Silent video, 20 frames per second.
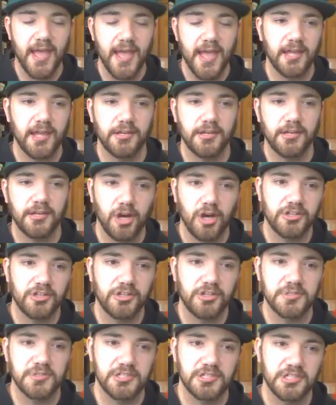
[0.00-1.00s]
kind of what
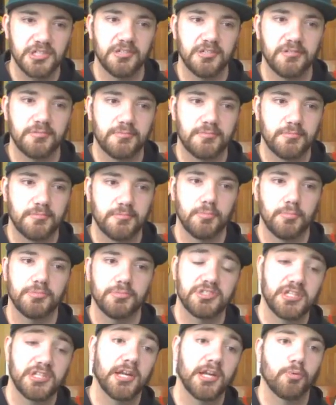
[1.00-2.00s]
we had, on this
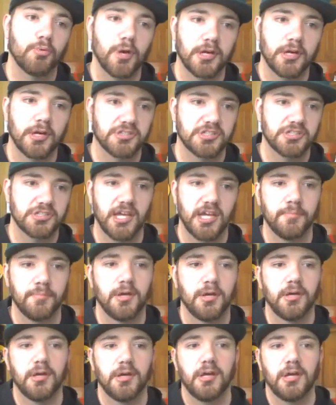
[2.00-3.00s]
Michigan
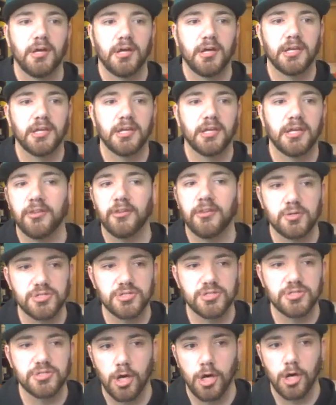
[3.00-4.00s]
State Rutgers game.
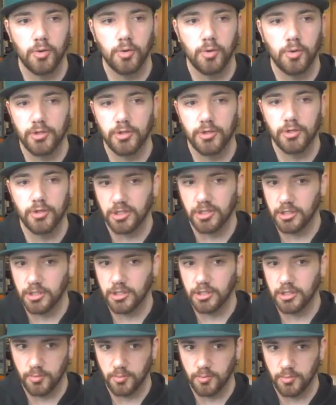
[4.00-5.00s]
Again, there
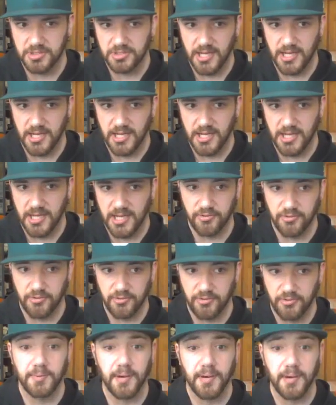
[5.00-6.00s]
are really
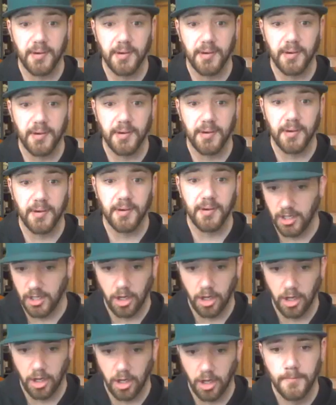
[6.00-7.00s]
no signs of
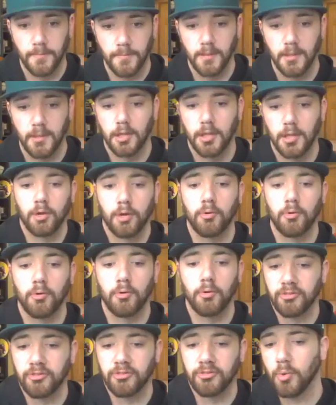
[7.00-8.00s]
any positives at
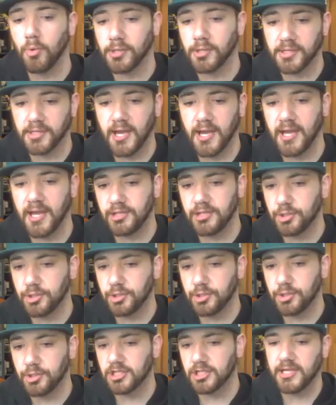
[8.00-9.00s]
all,
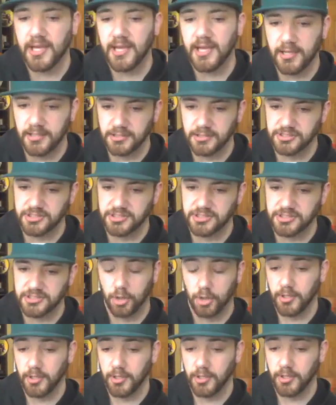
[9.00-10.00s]
right? The one guy that you could
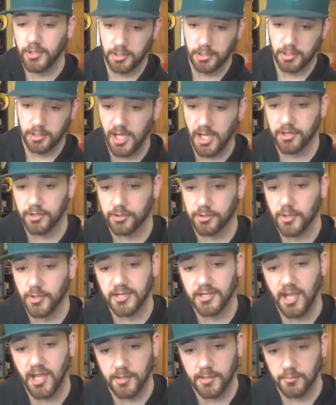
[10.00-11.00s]
look at and say, oh,
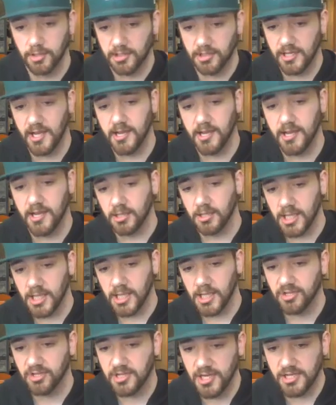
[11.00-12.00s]
he had a great
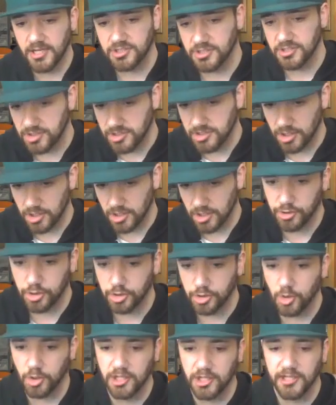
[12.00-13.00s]
game. Look at it.
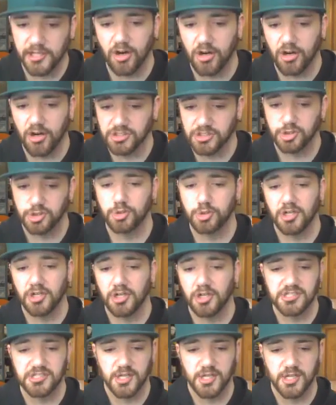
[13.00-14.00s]
11 catches,
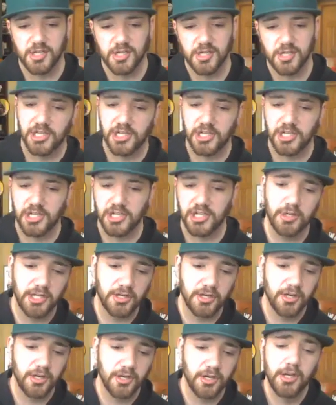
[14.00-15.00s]
120 yards, and 2
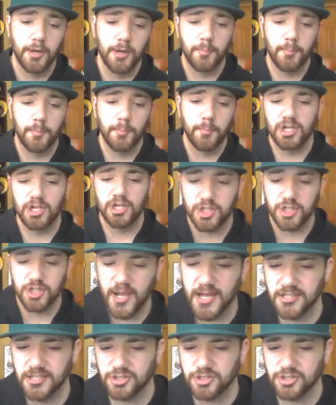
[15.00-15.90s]
touchdowns for Jaden Reed,